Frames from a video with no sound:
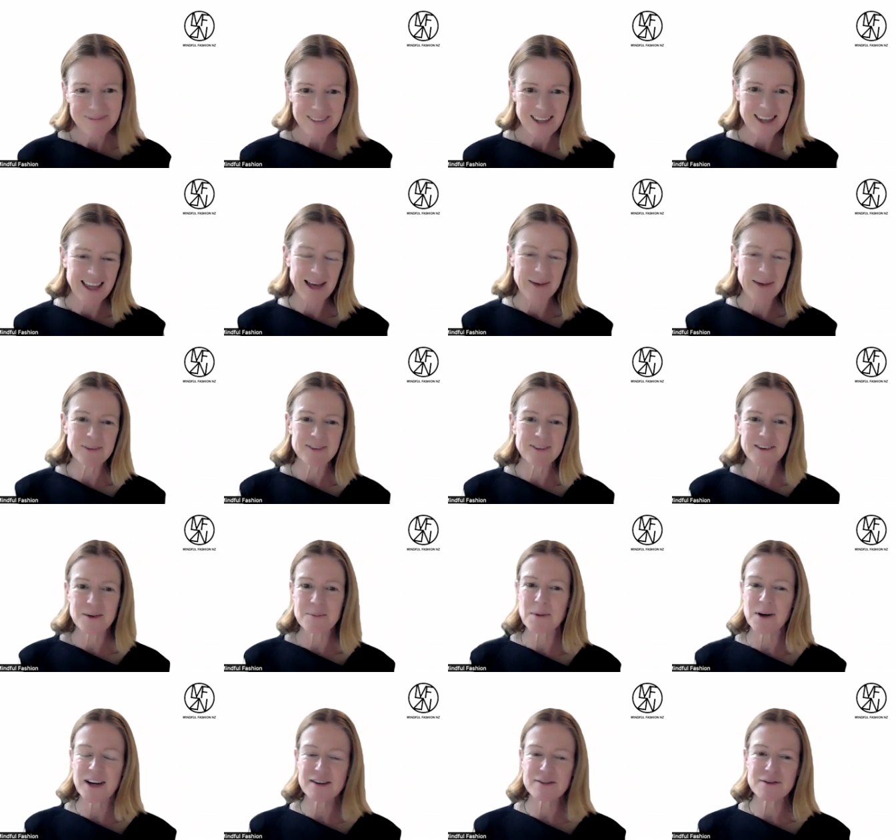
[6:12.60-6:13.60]
So
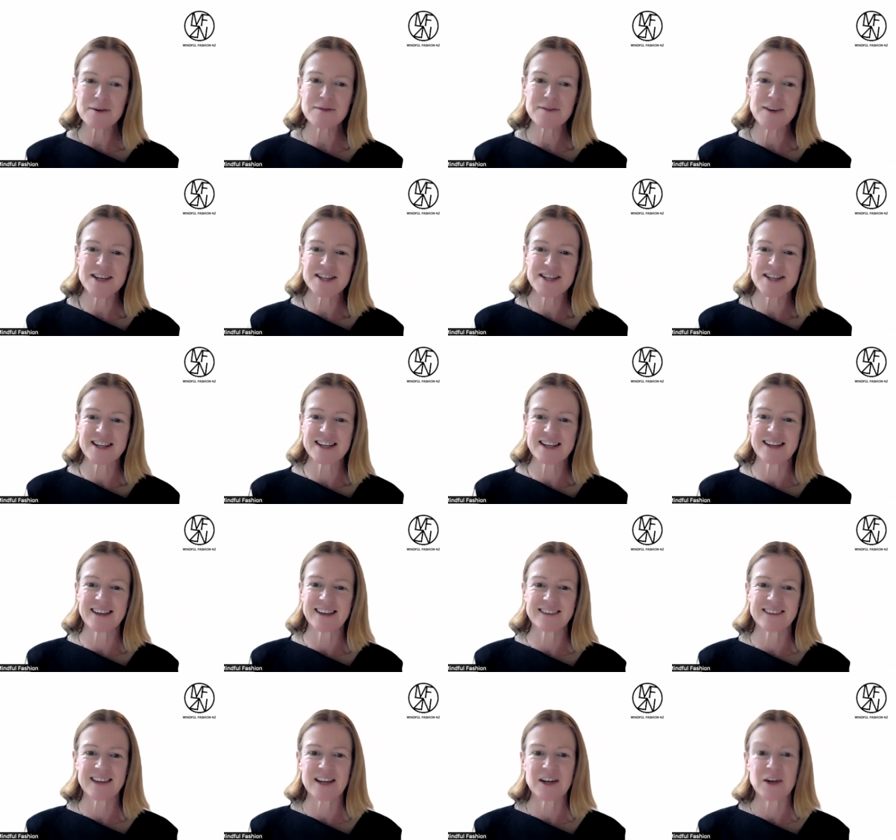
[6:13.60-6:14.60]
Mindful Fashion
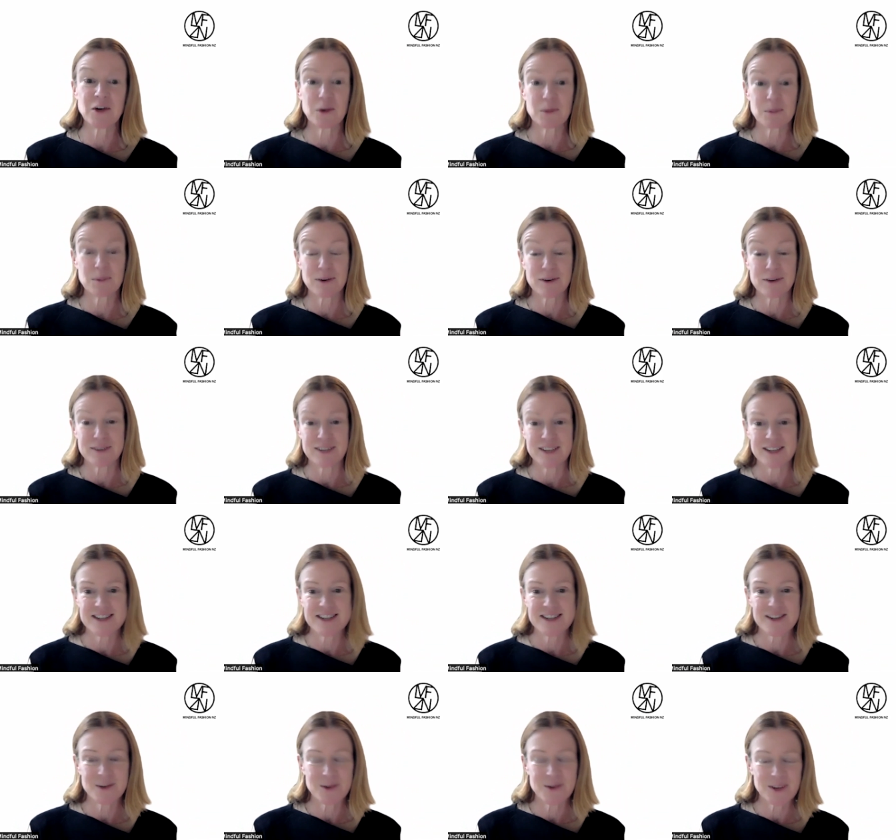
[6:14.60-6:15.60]
is a
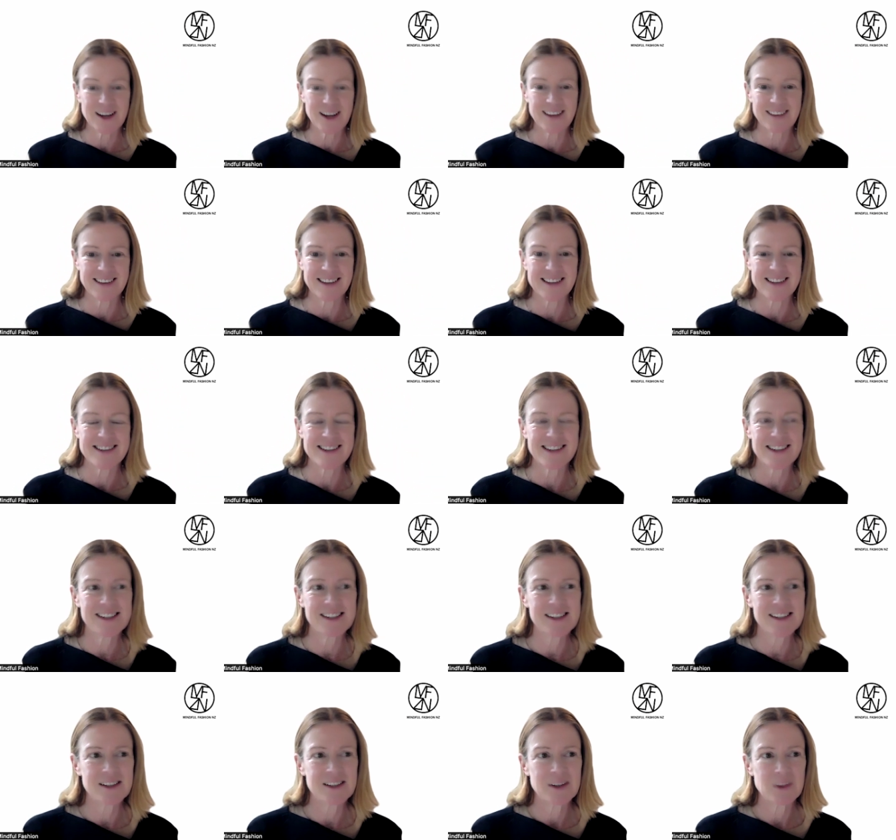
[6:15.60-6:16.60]
non-profit
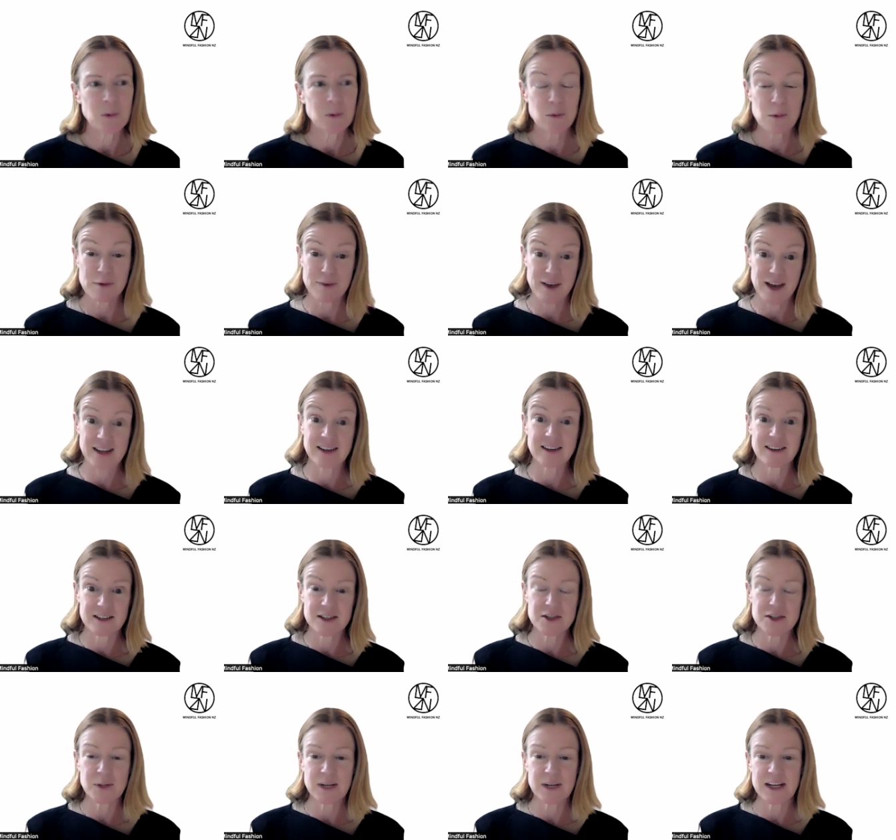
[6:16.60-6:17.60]
organisation. We were founded in
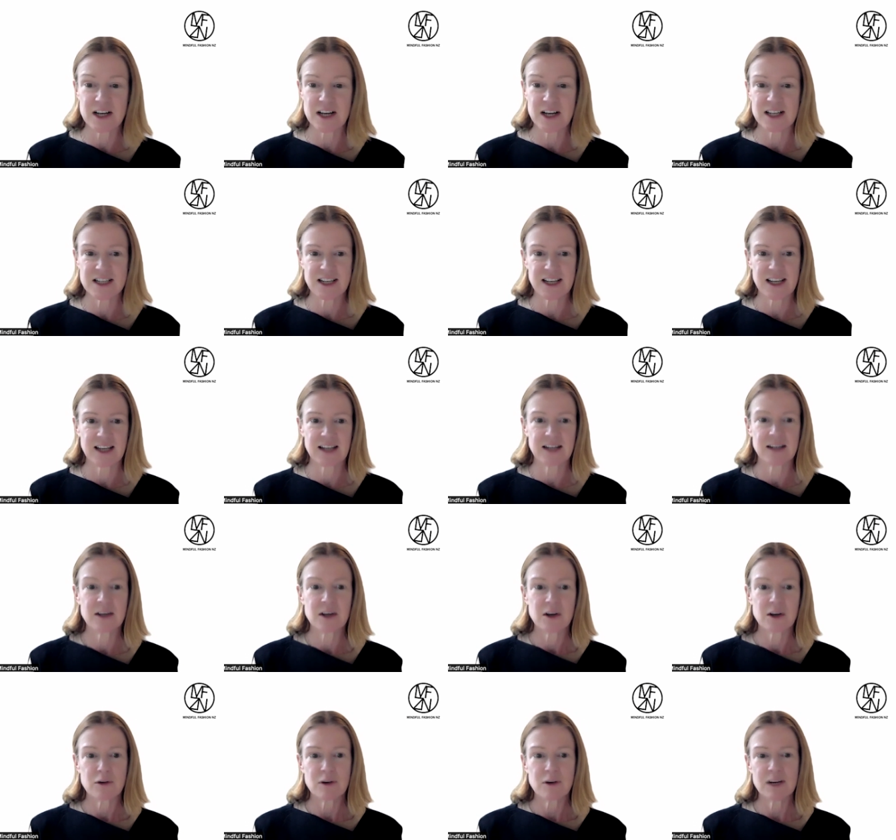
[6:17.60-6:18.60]
2019,
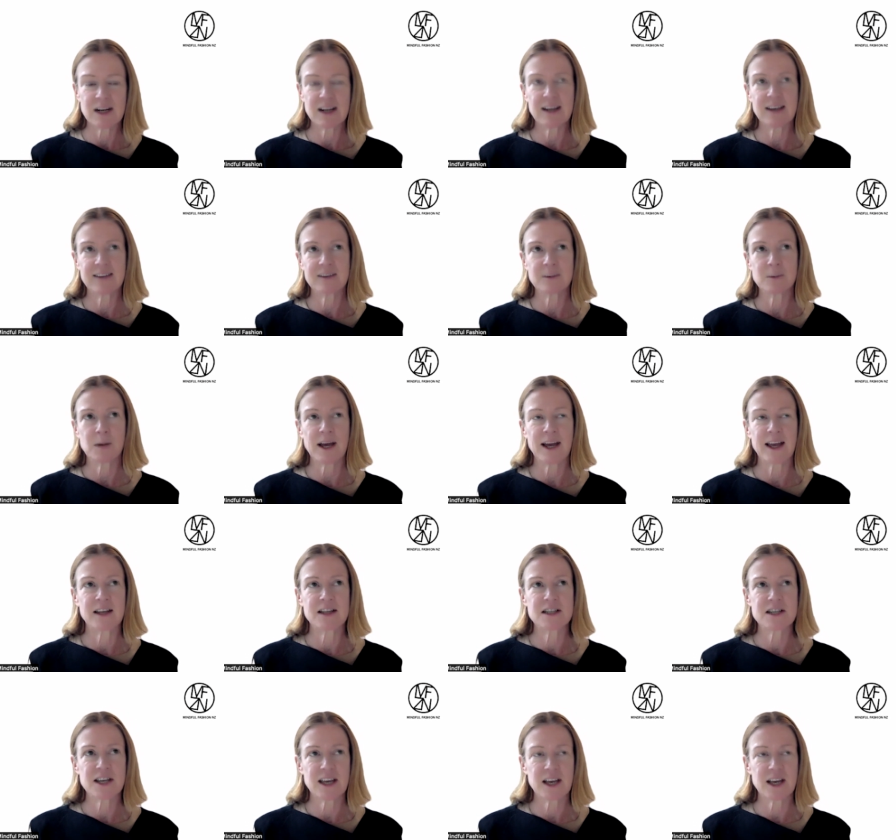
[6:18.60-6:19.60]
really as a way
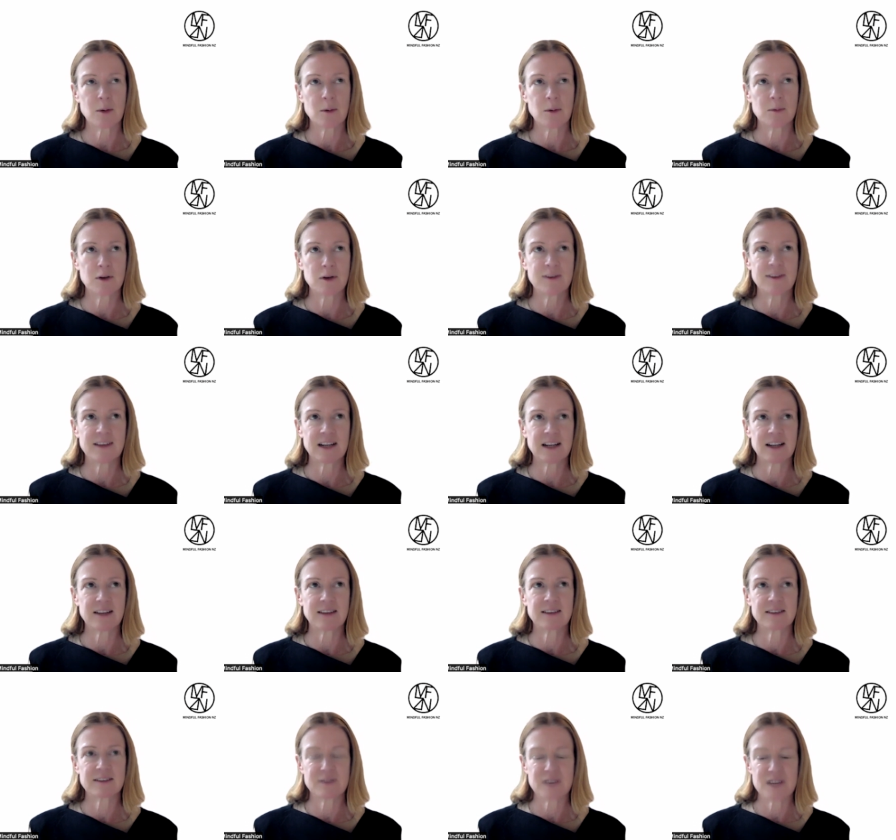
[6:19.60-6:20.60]
to help New
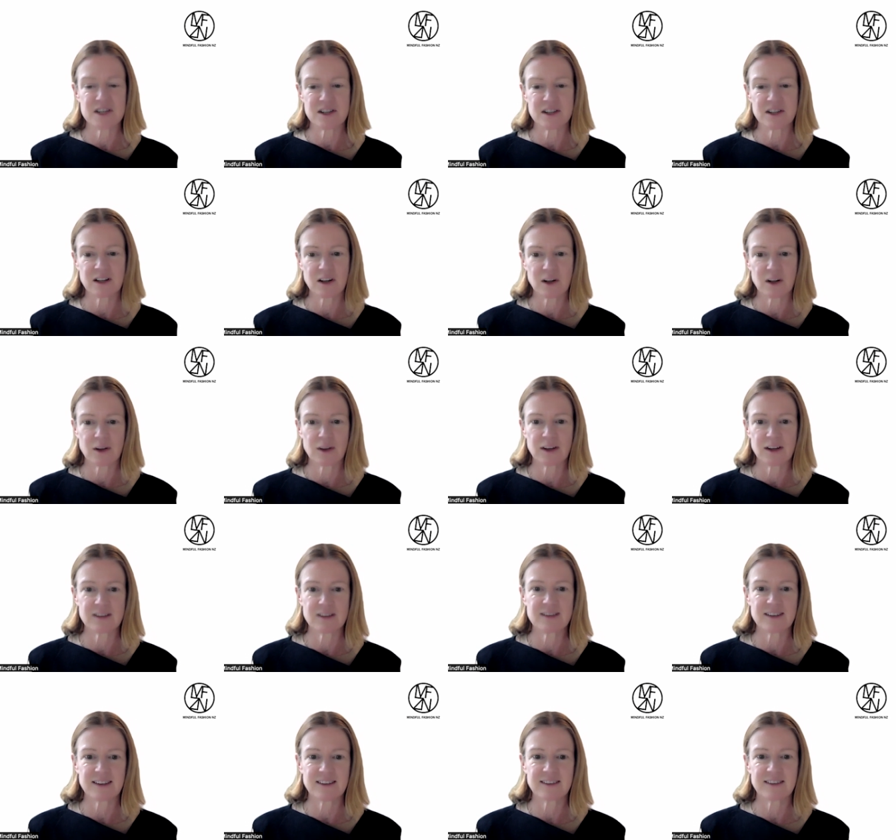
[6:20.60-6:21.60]
Zealand's fashion, clothing and
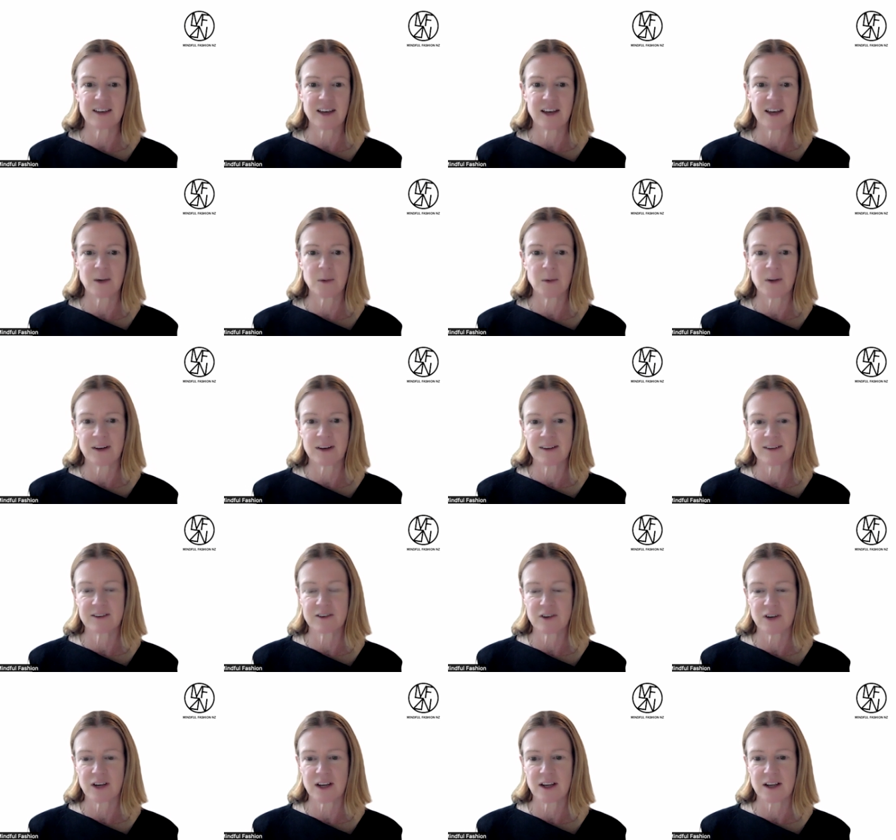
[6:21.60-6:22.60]
textile
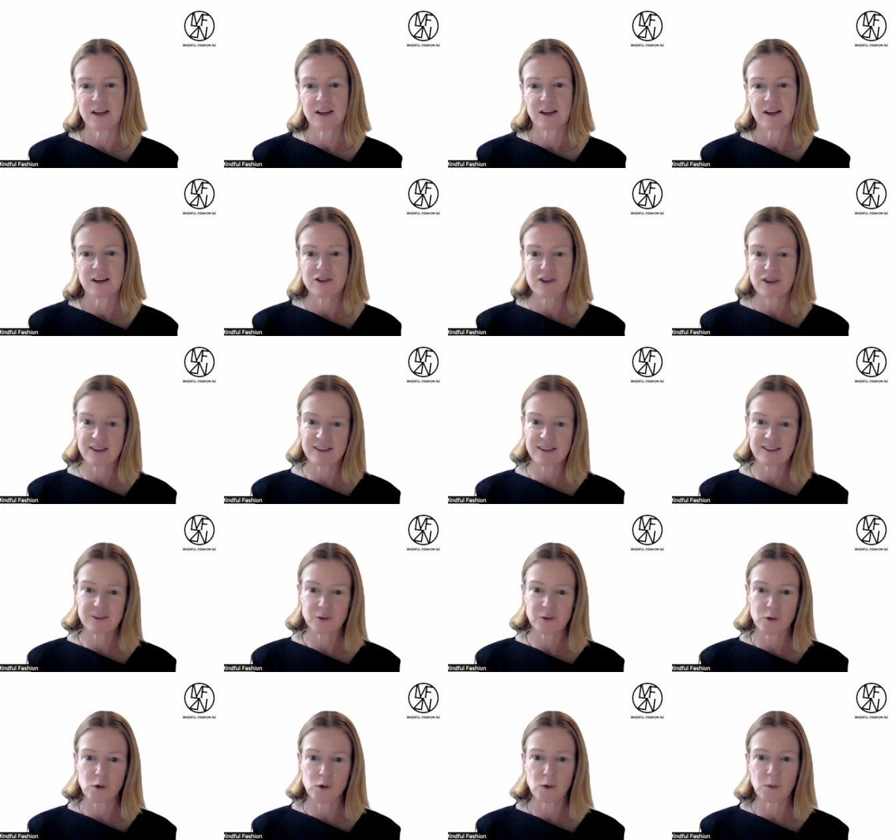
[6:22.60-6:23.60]
industry
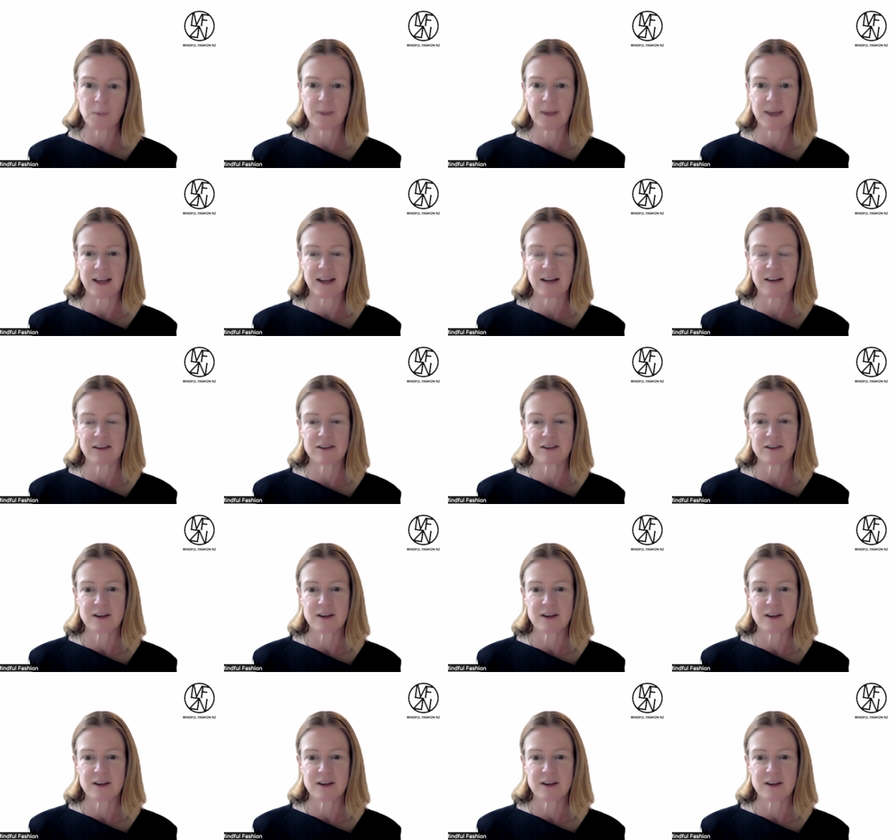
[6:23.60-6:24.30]
transform and